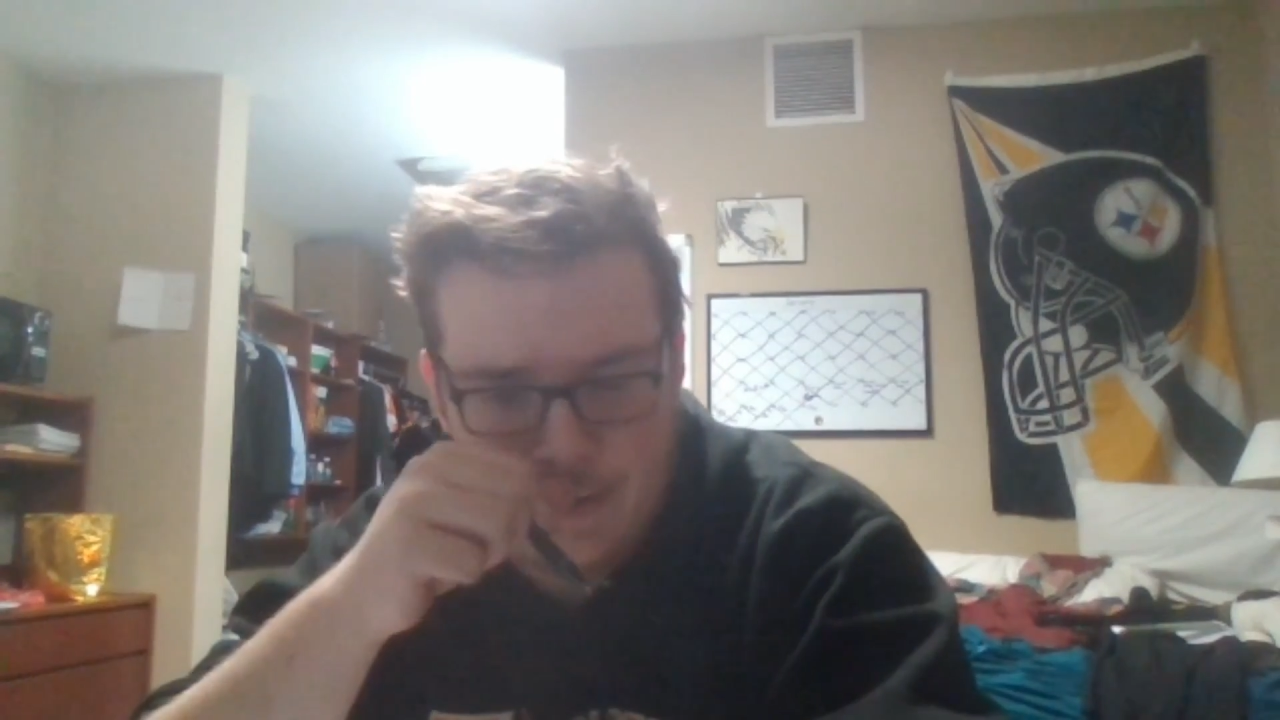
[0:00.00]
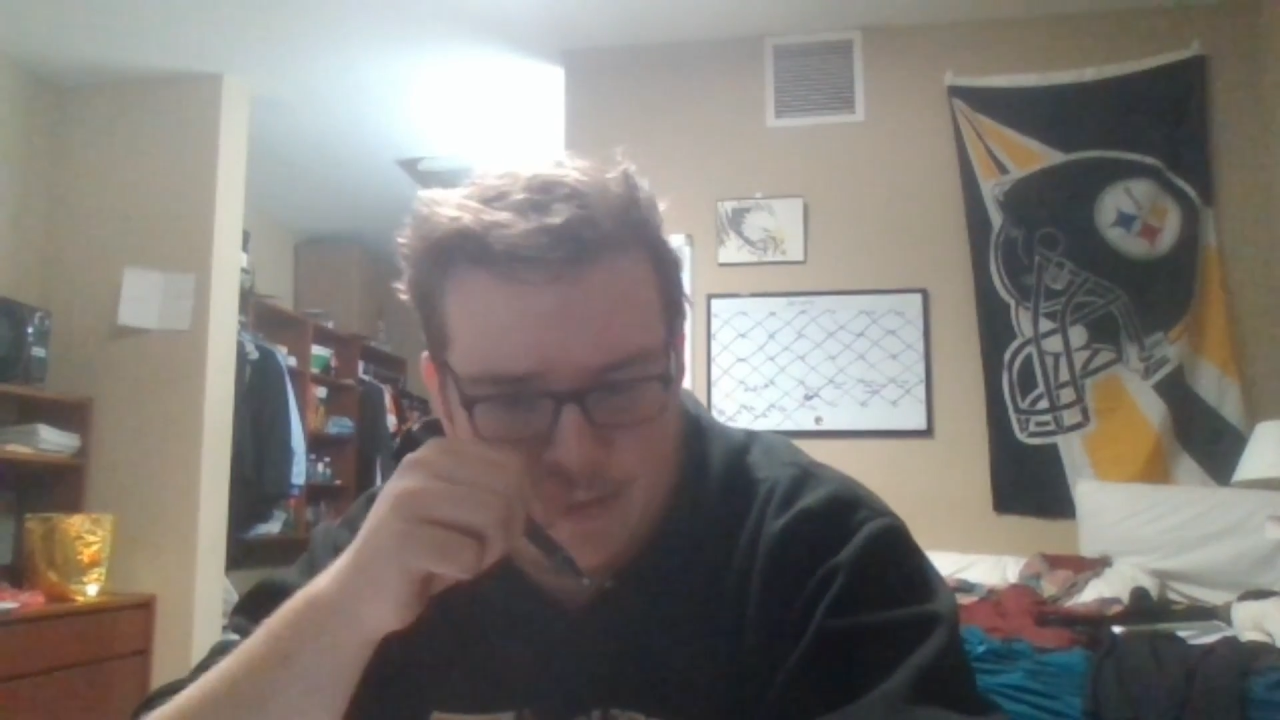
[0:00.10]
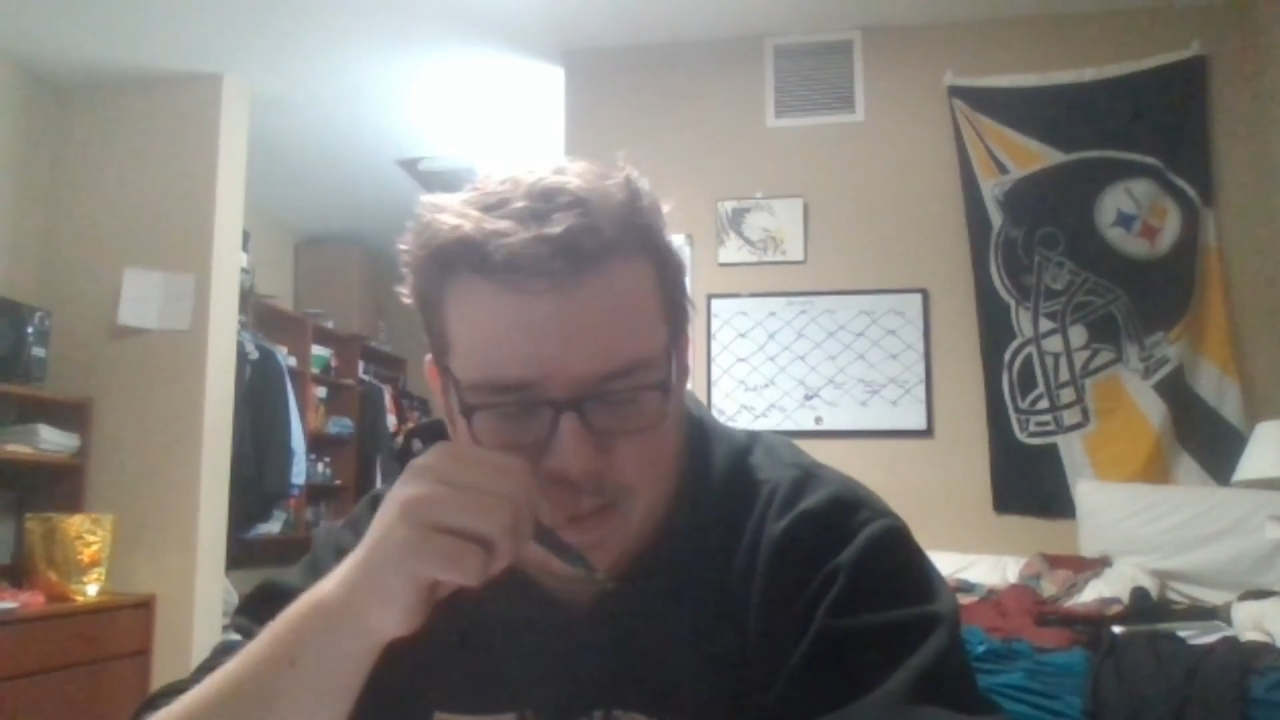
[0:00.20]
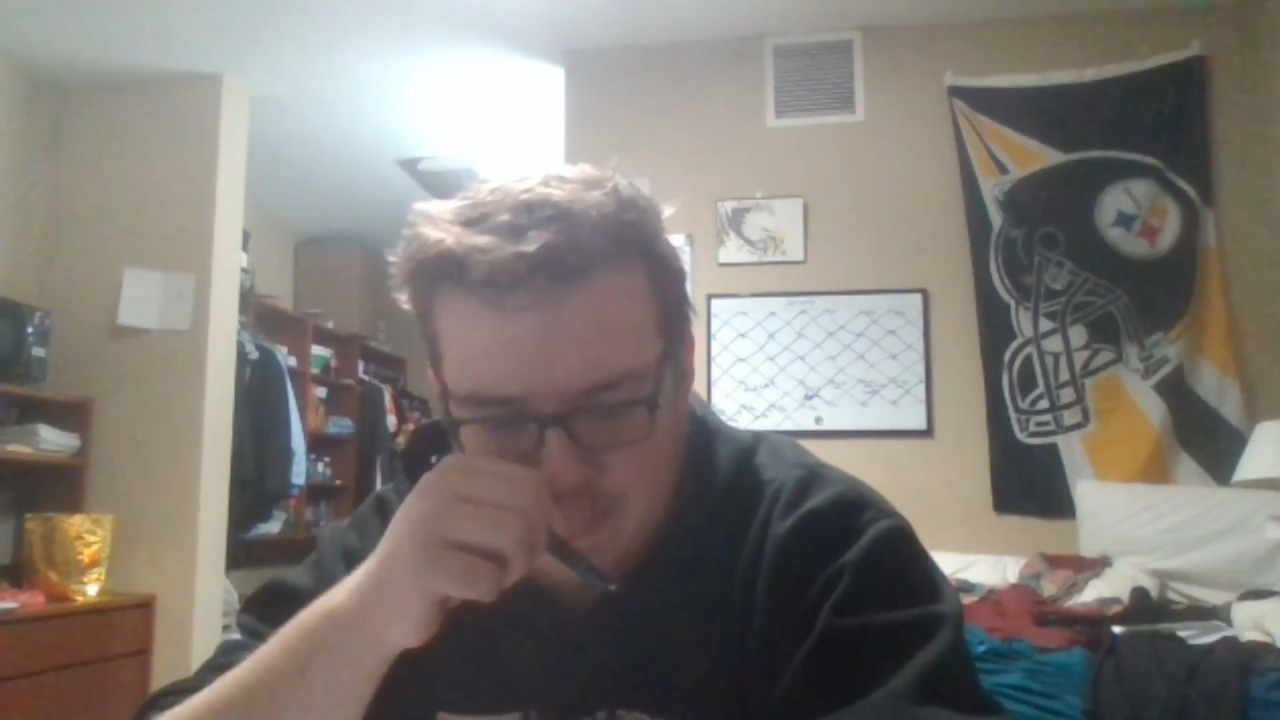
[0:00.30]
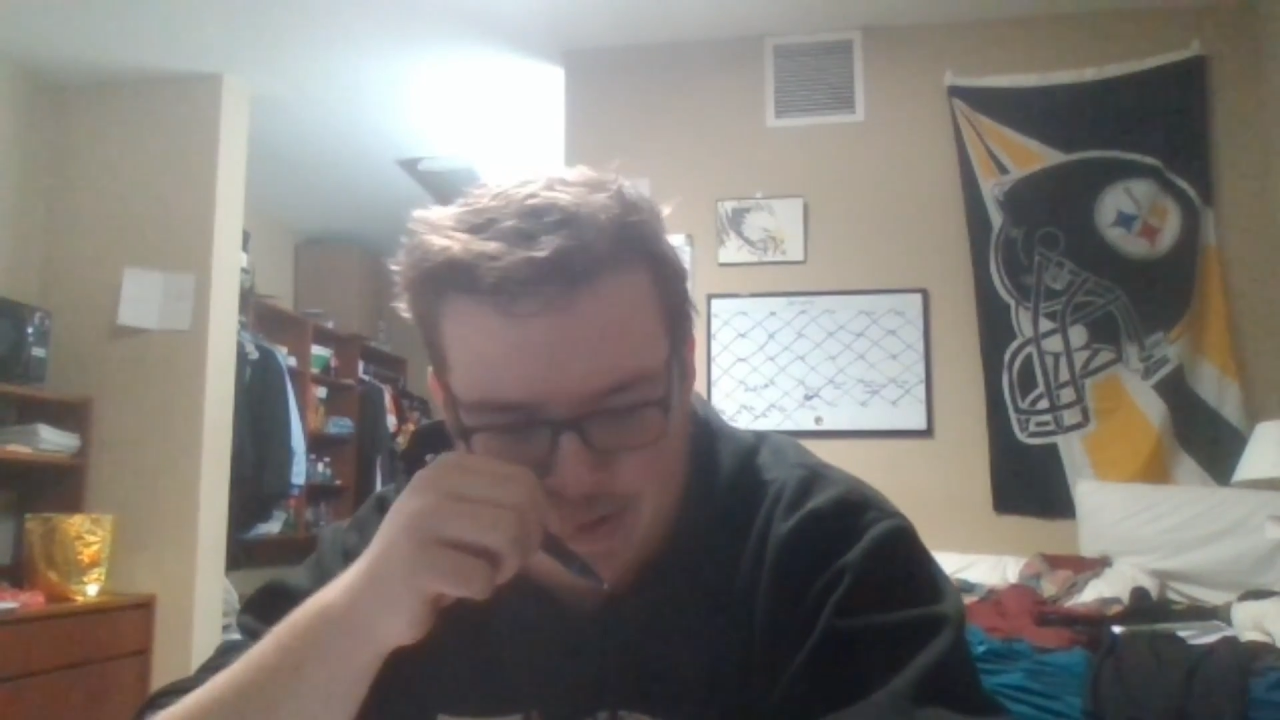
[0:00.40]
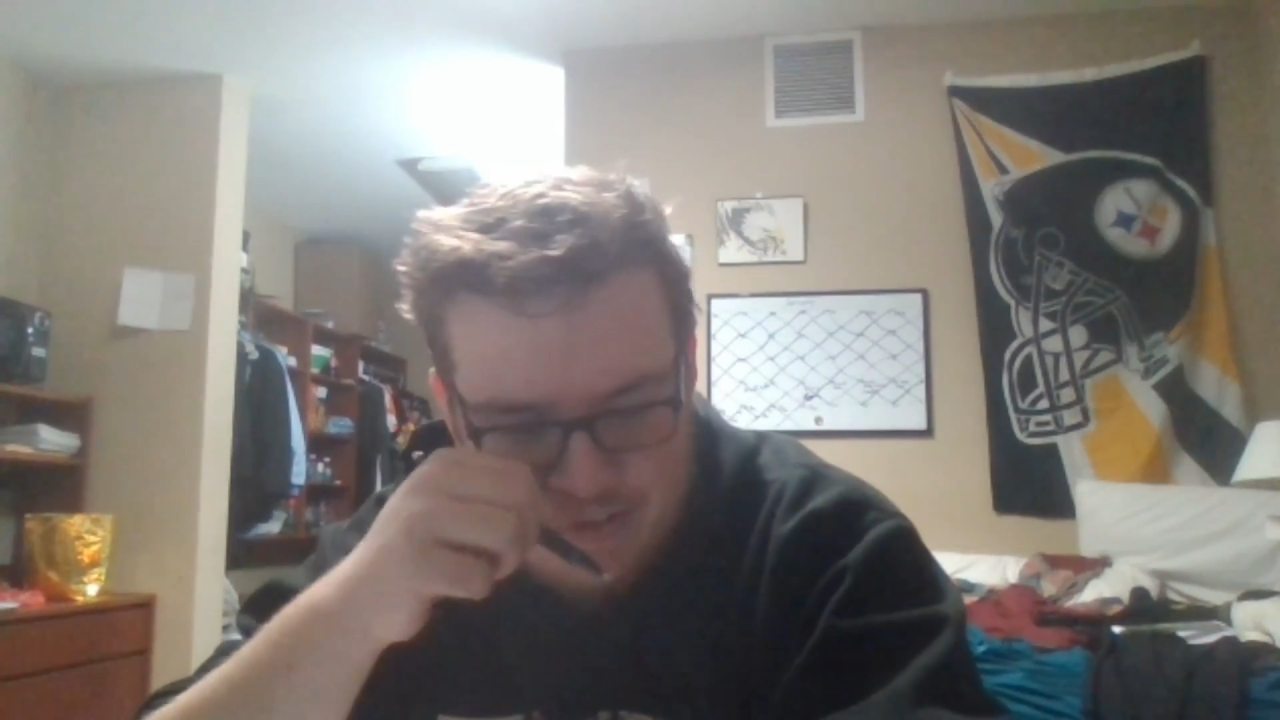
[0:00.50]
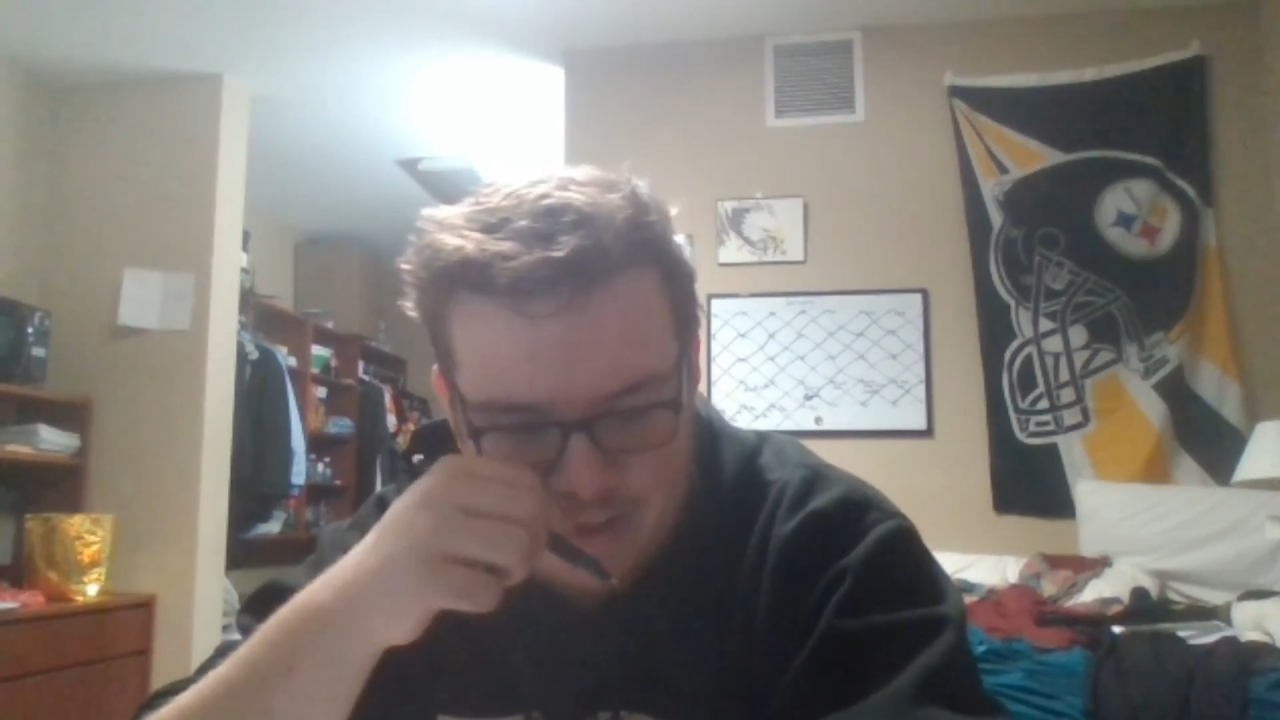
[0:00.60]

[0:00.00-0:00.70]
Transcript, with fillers: coaches have been